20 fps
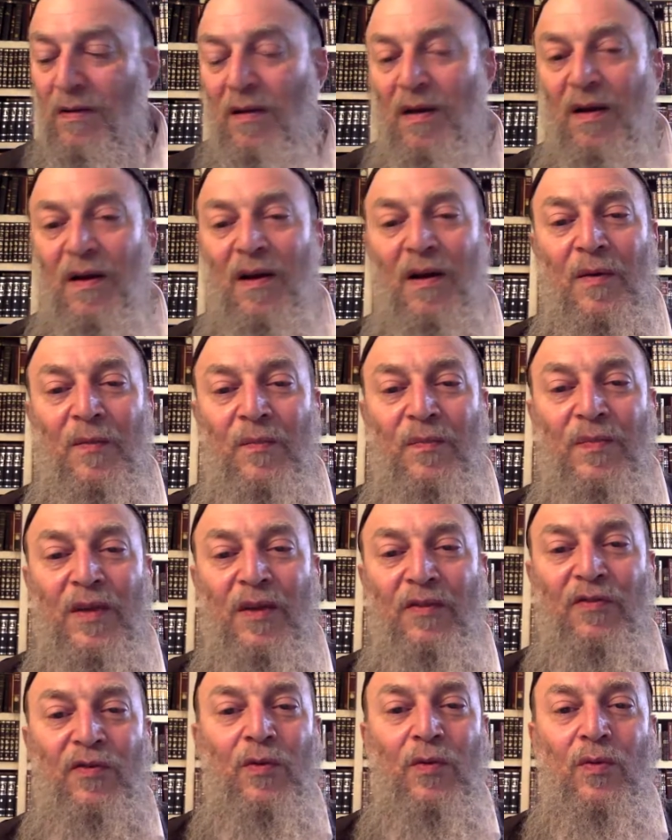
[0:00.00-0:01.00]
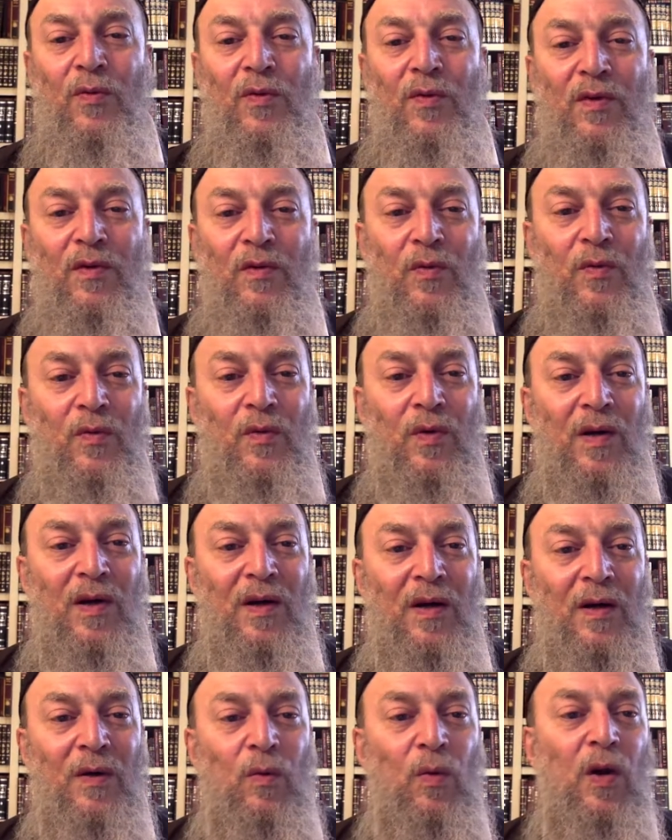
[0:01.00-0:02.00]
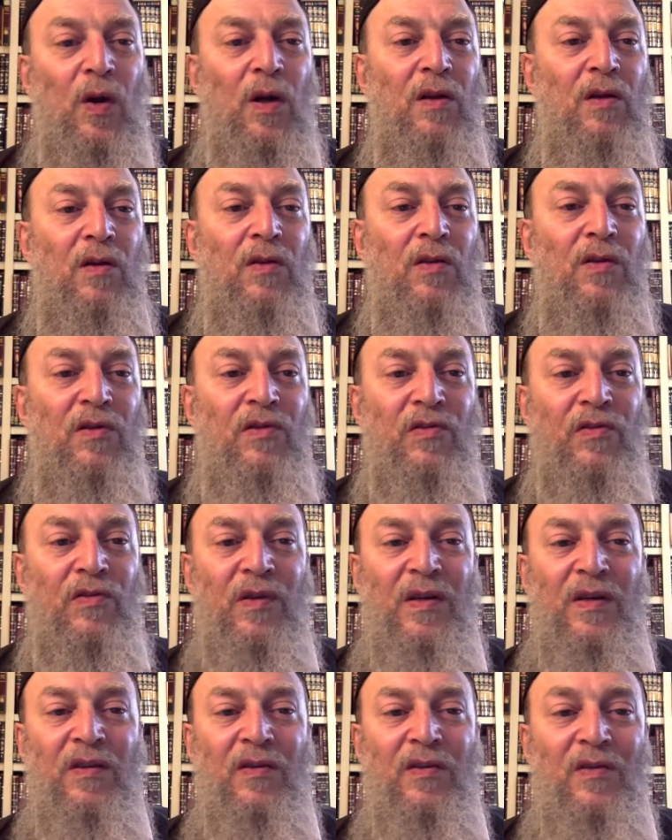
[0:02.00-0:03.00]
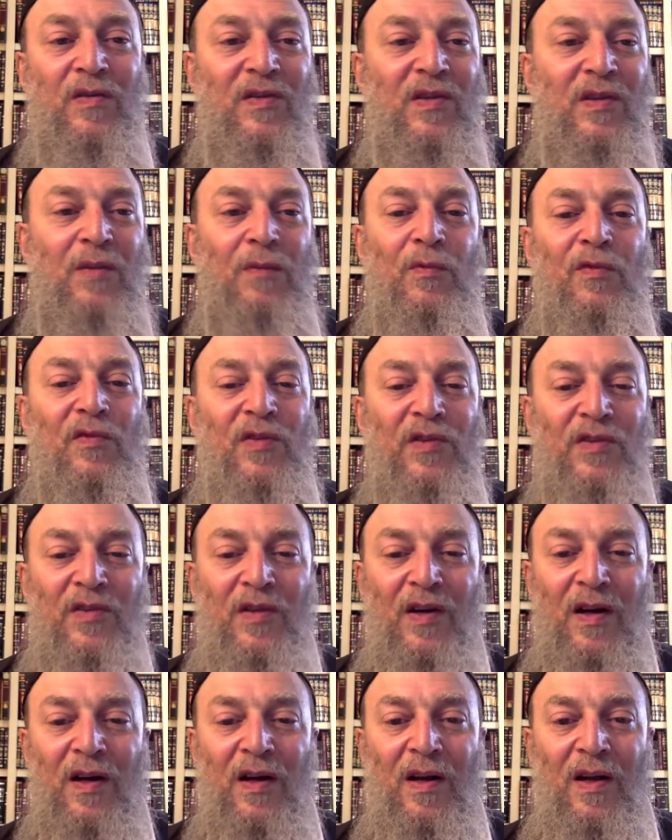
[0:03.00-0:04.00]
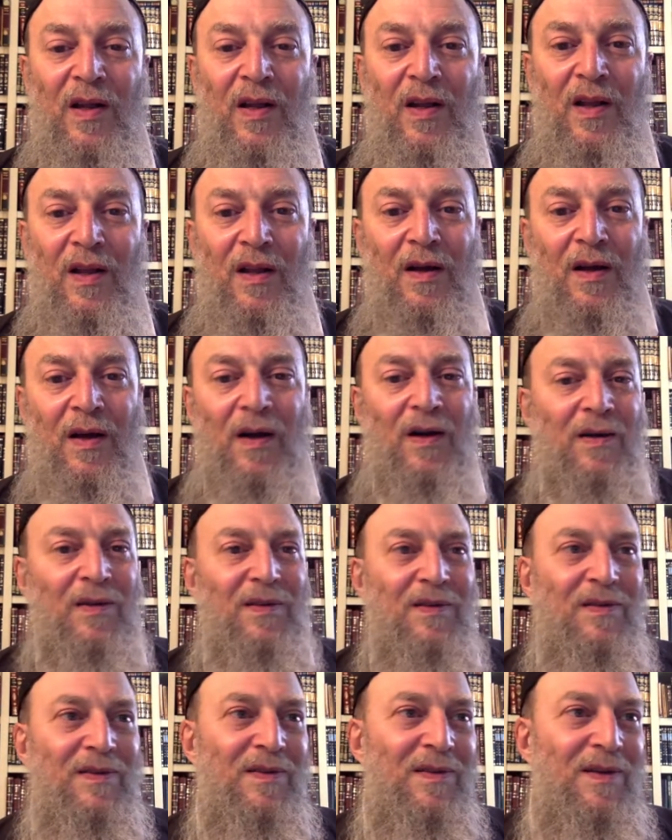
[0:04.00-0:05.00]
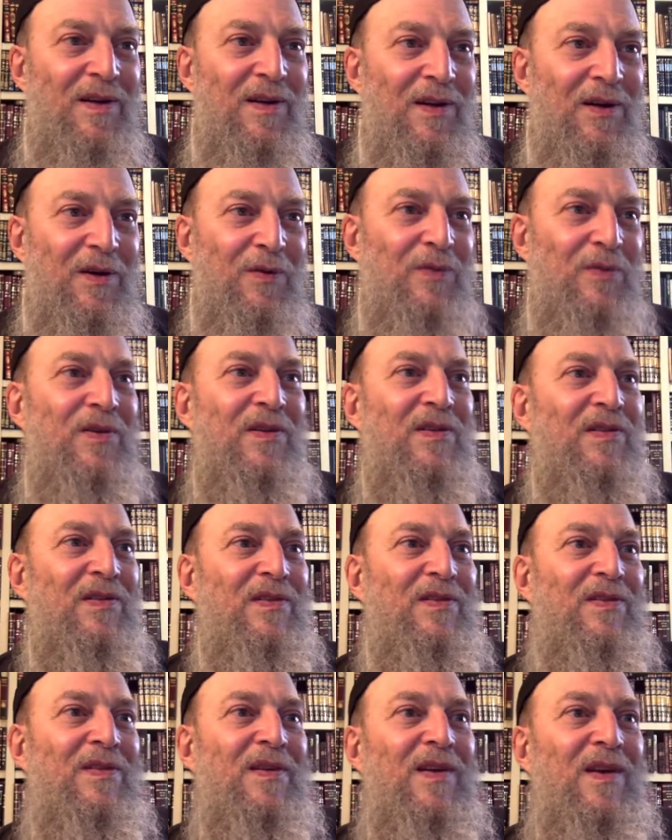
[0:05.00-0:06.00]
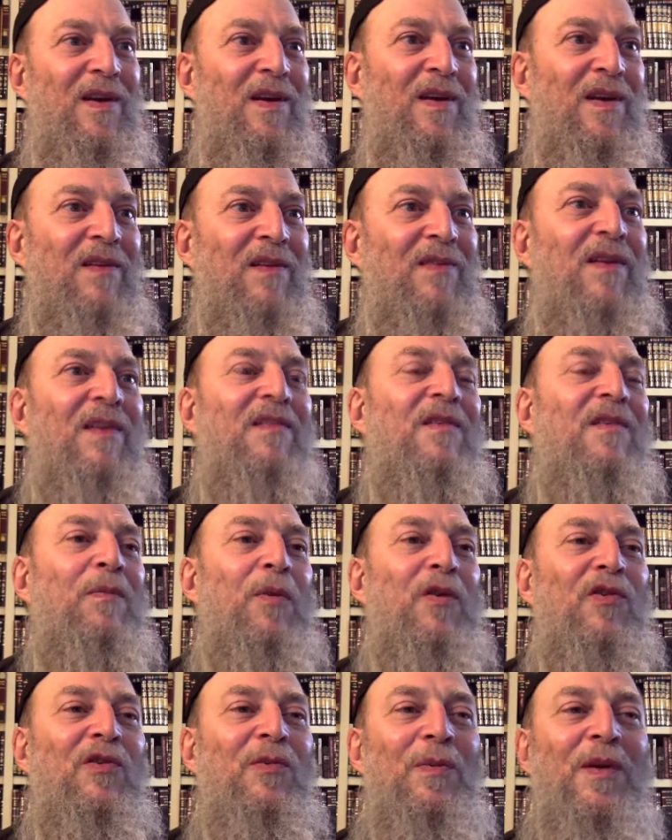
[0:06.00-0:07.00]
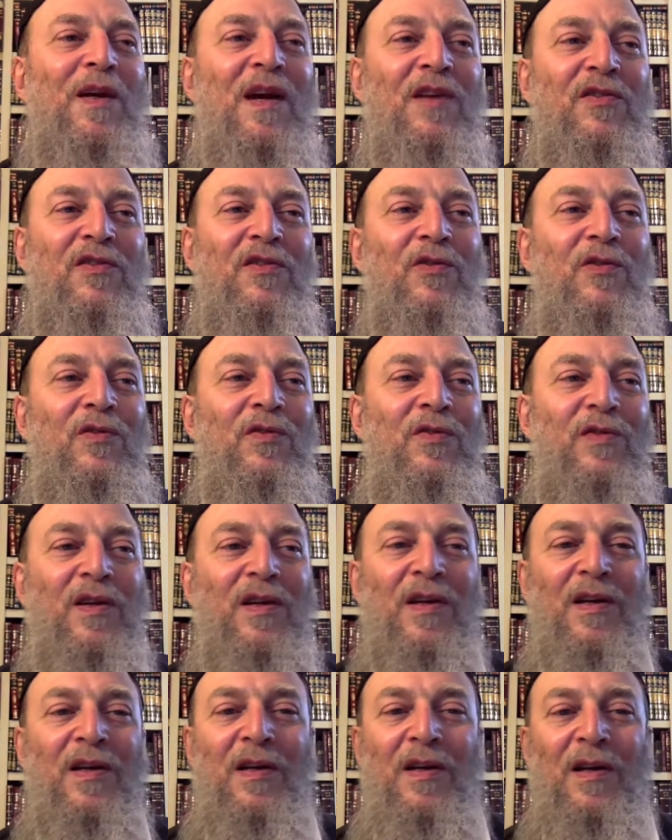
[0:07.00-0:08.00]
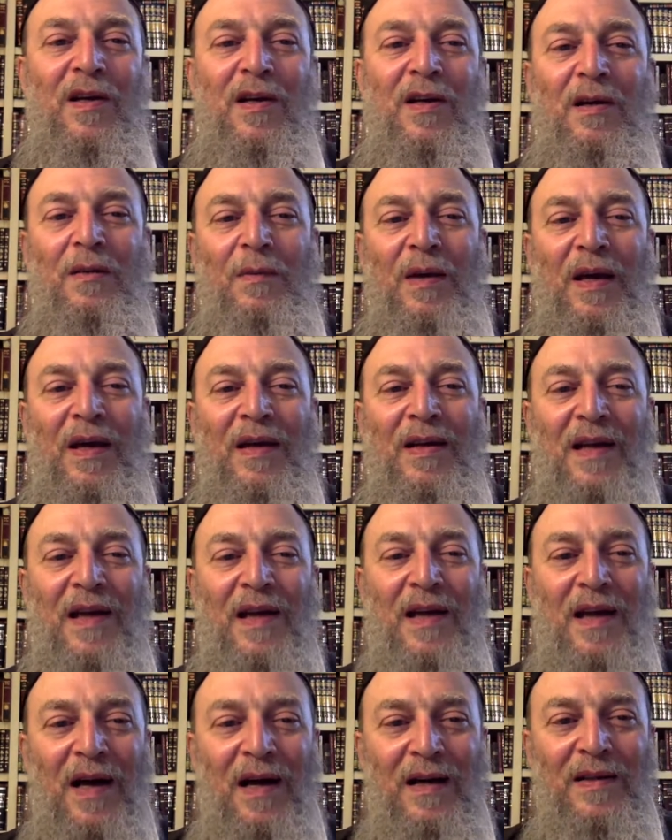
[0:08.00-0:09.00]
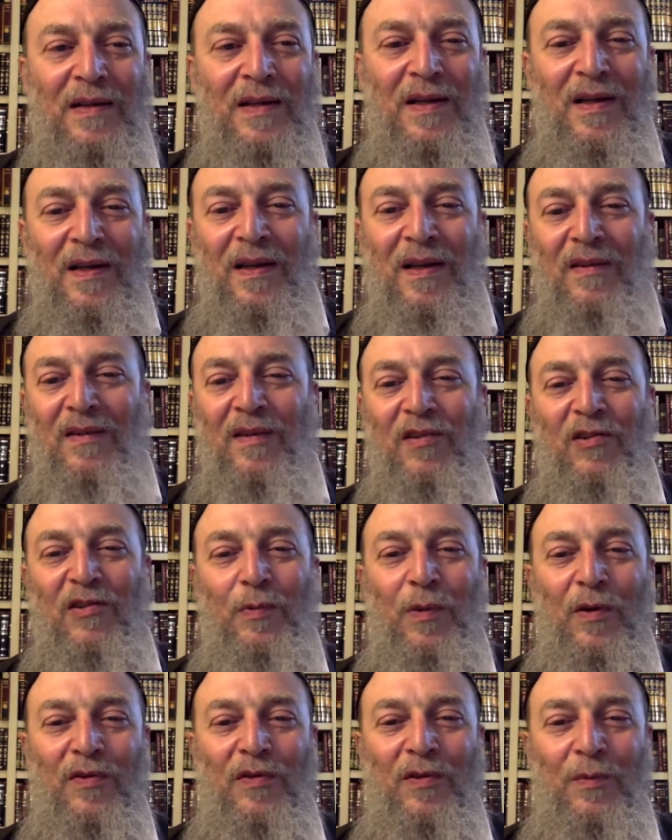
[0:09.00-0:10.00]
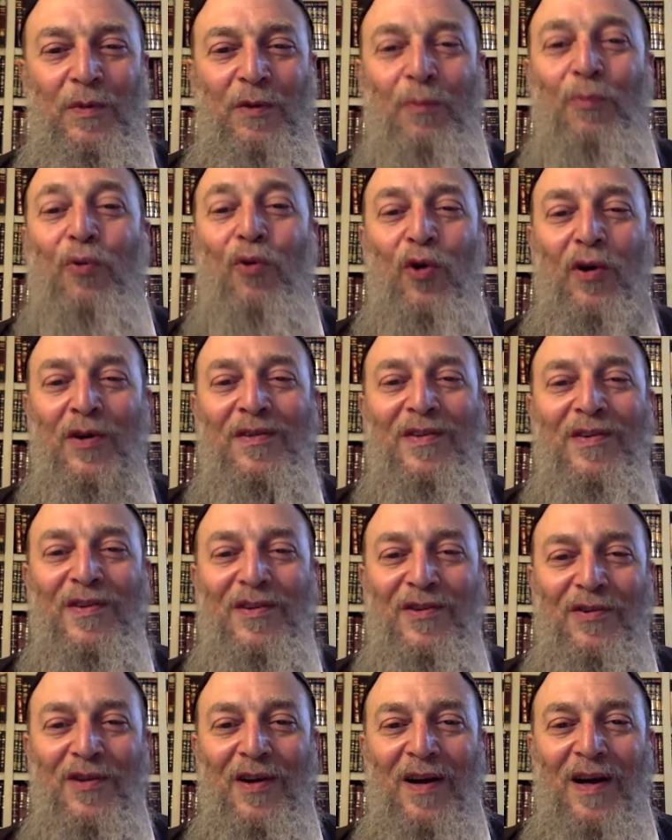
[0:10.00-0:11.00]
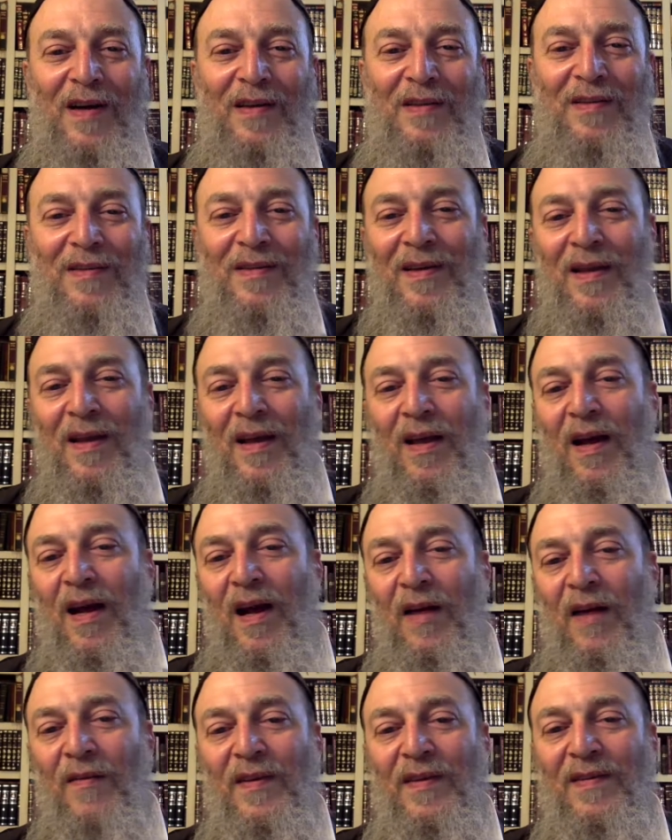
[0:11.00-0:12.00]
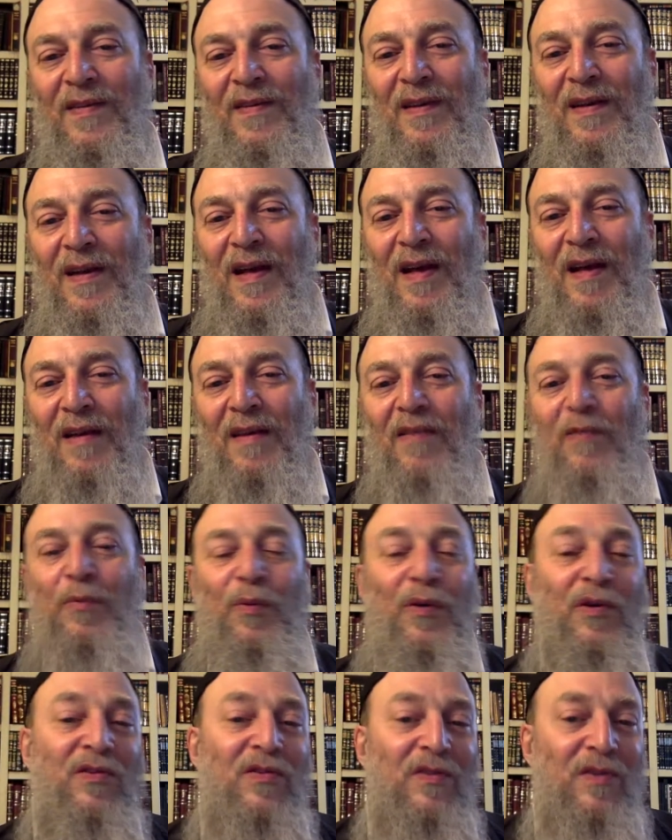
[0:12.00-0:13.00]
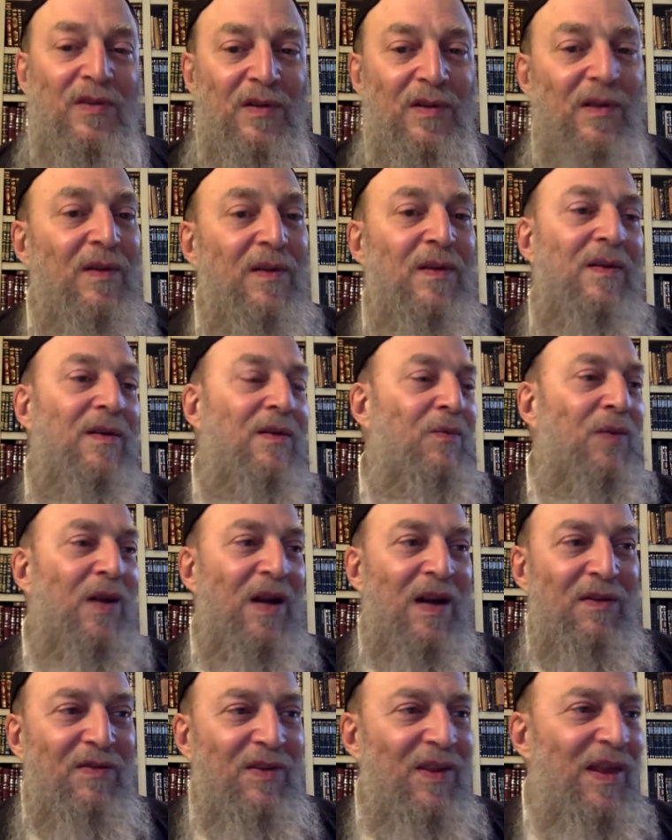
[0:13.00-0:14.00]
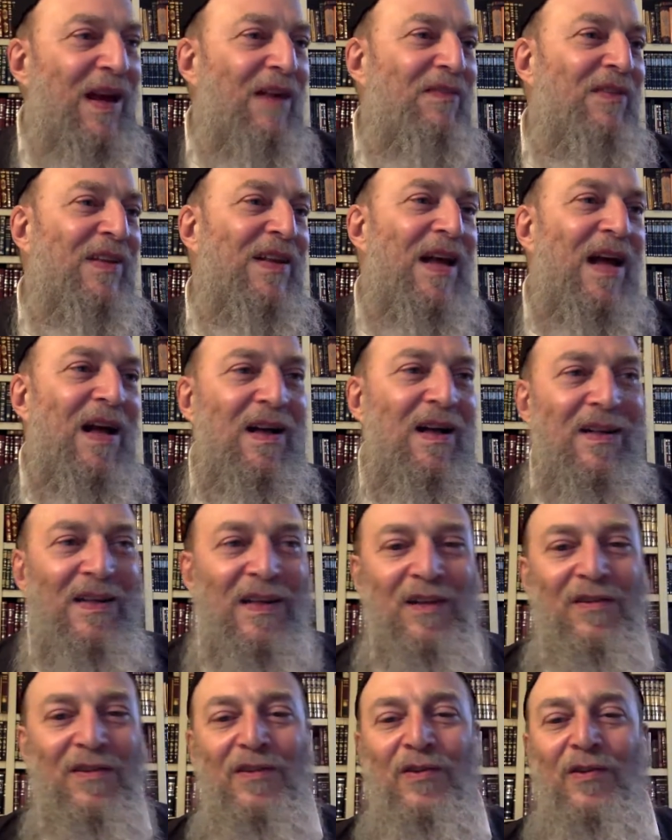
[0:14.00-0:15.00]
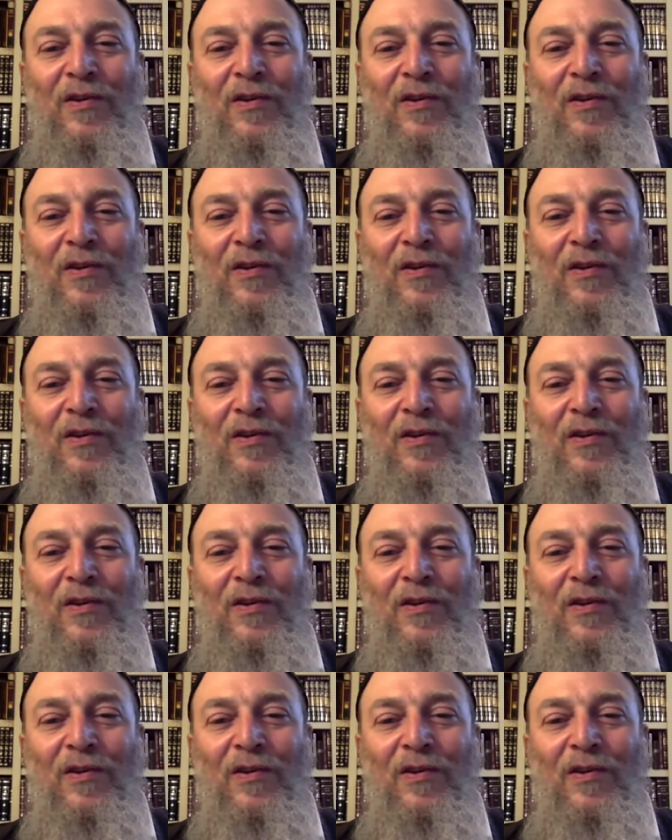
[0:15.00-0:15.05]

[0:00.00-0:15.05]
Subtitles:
if you walk along the street and you see a movie star, is this supposed to be chashuv be'enecha? Is this supposed to be important in your eyes? Obviously not. This person, whatever, they have a talent, they